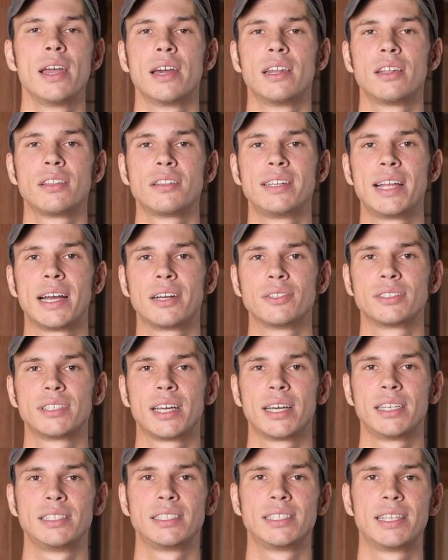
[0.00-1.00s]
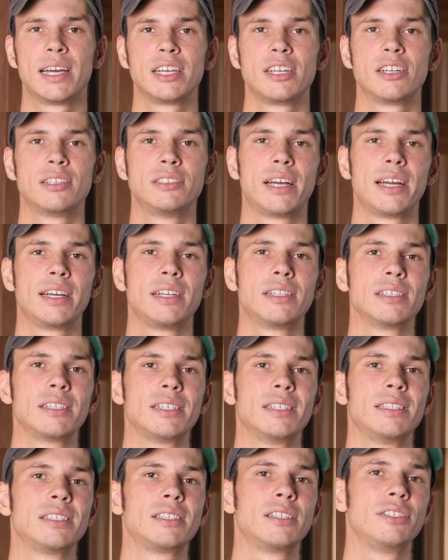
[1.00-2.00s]
Another downside is that you're
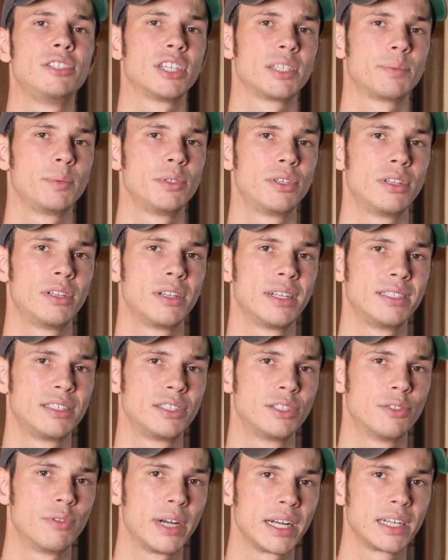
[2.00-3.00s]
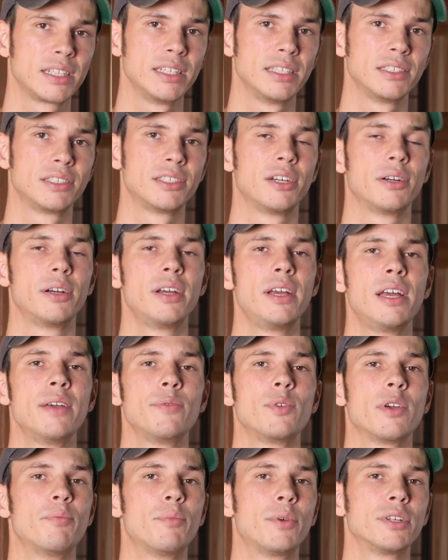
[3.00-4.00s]
dialing in this adjustment to the lens directly, so
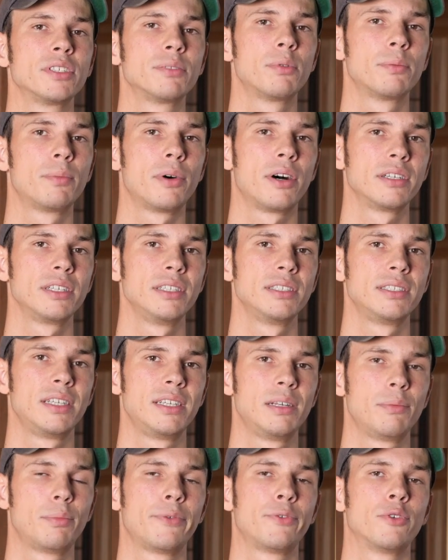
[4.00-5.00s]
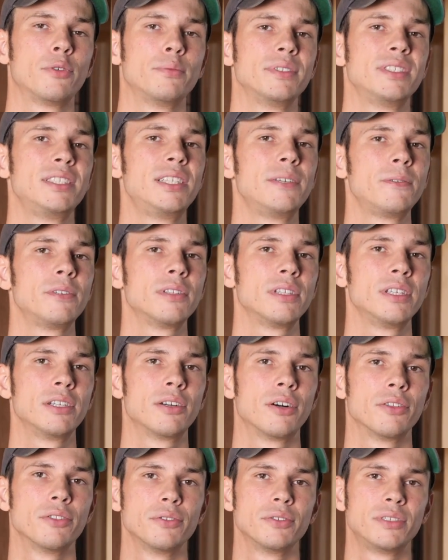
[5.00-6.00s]
if you have multiple bodies and it performs differently
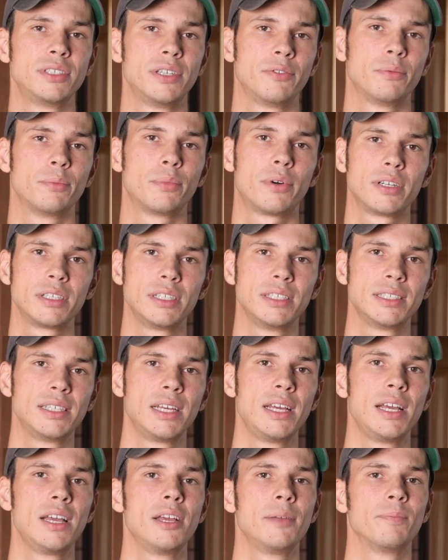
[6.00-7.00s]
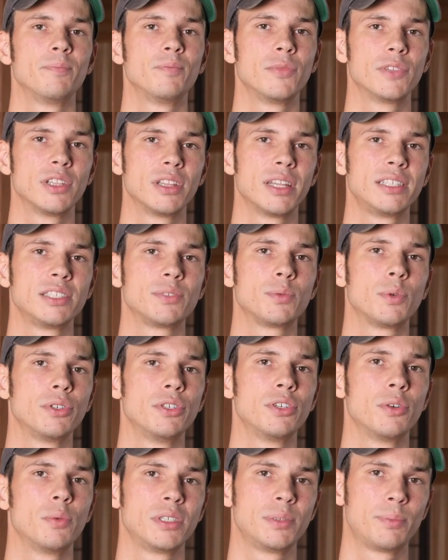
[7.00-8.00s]
on those different bodies, the lens
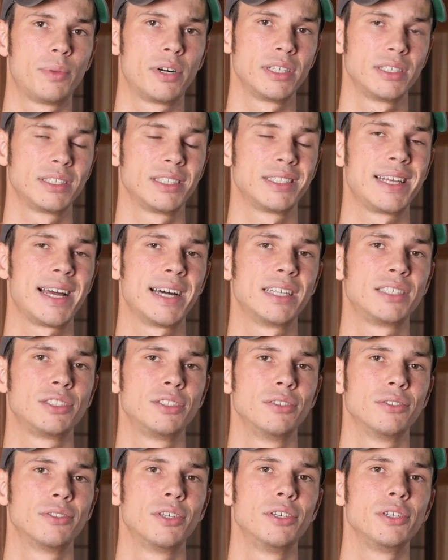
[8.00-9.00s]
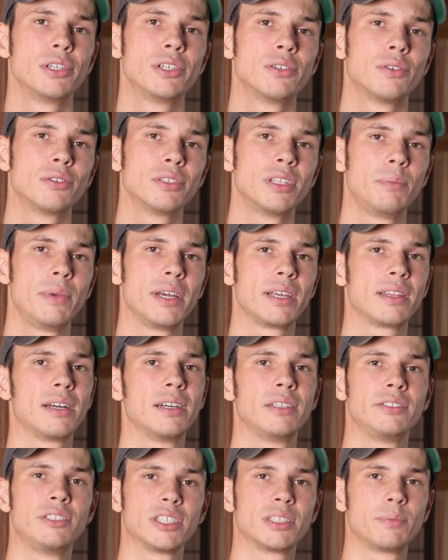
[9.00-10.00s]
won't know which body it's attached to, so you can only make
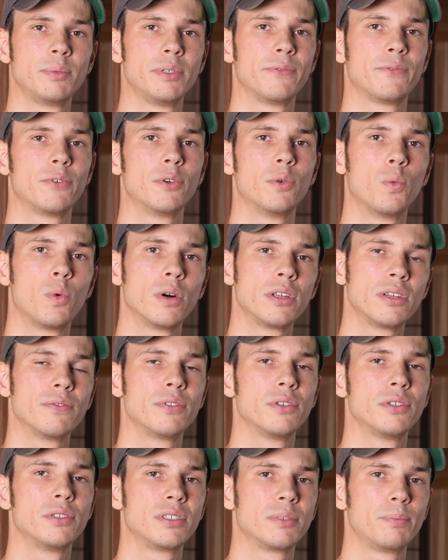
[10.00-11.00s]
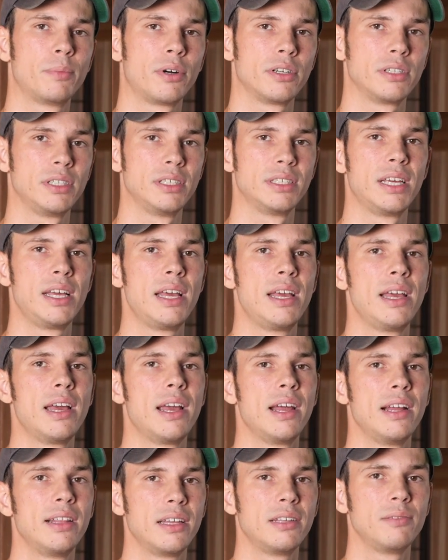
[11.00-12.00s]
that adjustment for one of those bodies,
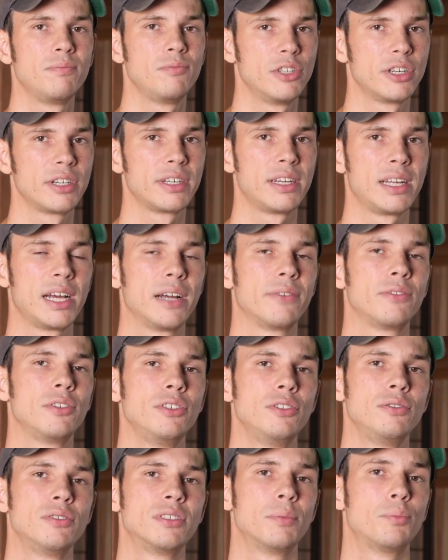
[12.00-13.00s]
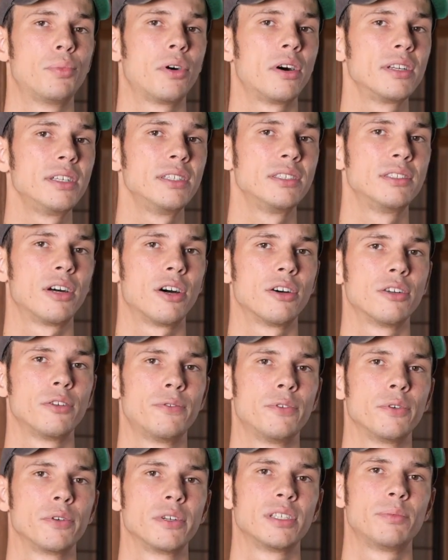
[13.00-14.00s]
and then you're going to have to use the body's
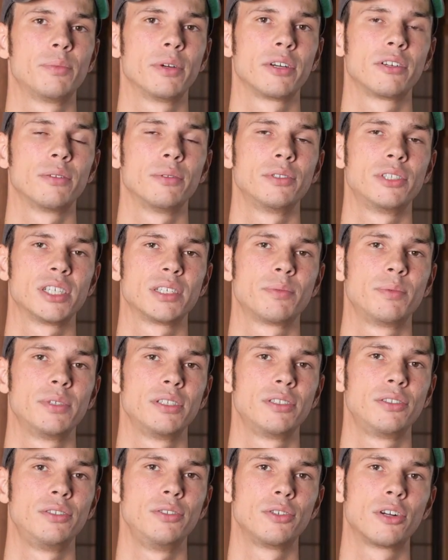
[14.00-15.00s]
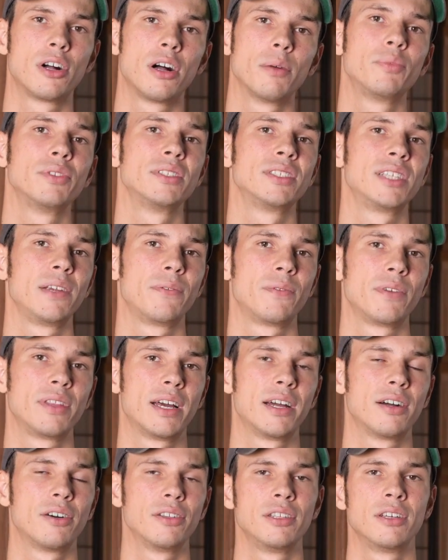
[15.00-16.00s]
autofocus micro adjustment to compensate for
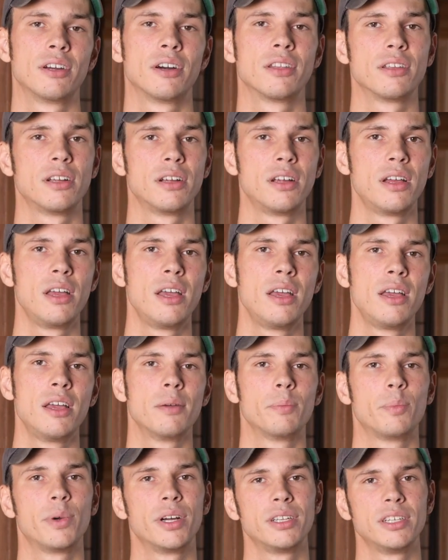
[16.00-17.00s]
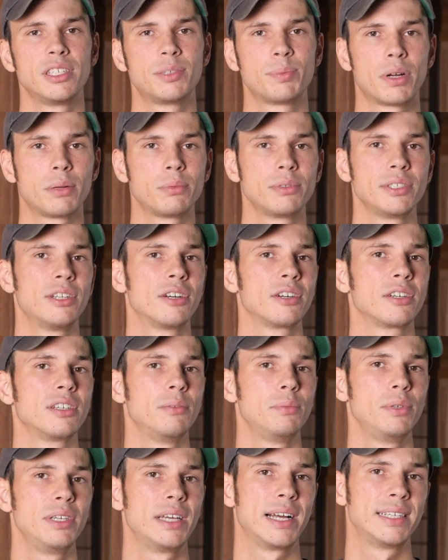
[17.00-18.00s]
that on the other, but it's probably not
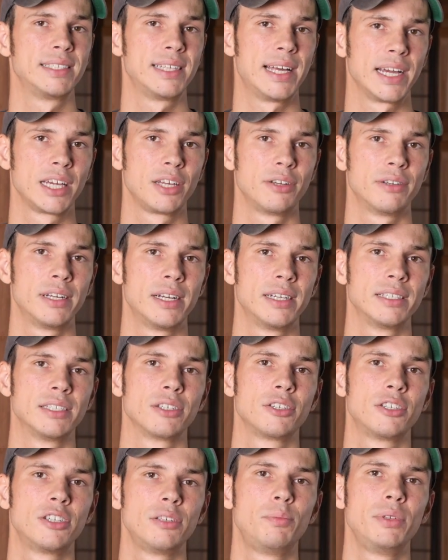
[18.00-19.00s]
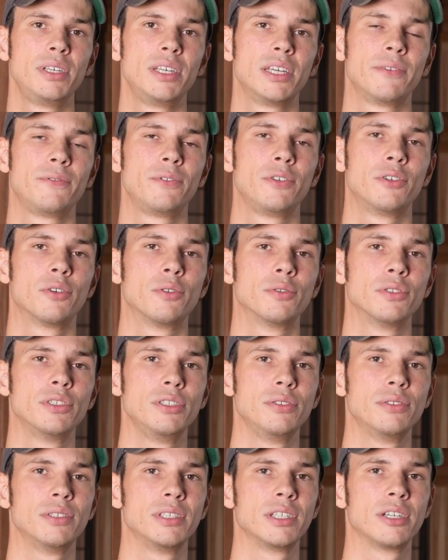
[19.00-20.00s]
going to be as accurate as it could be if you're
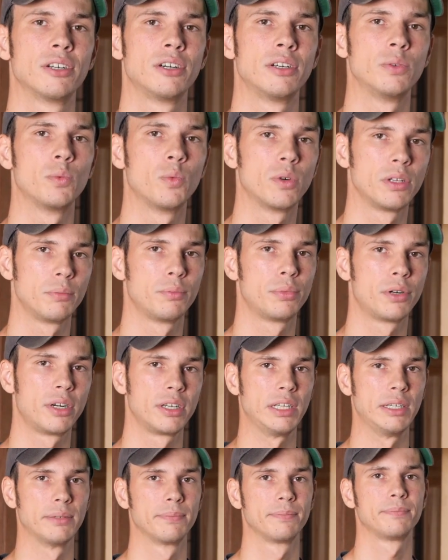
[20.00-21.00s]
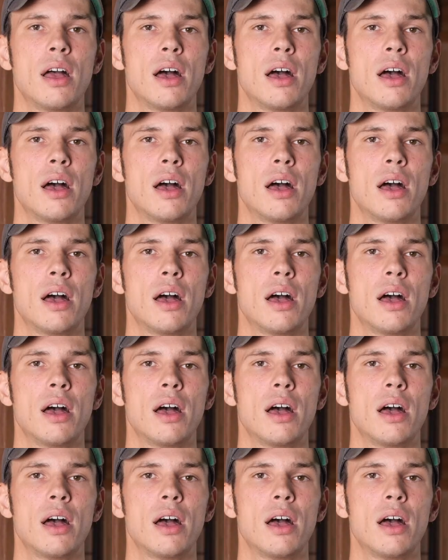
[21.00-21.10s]
only using it on one body.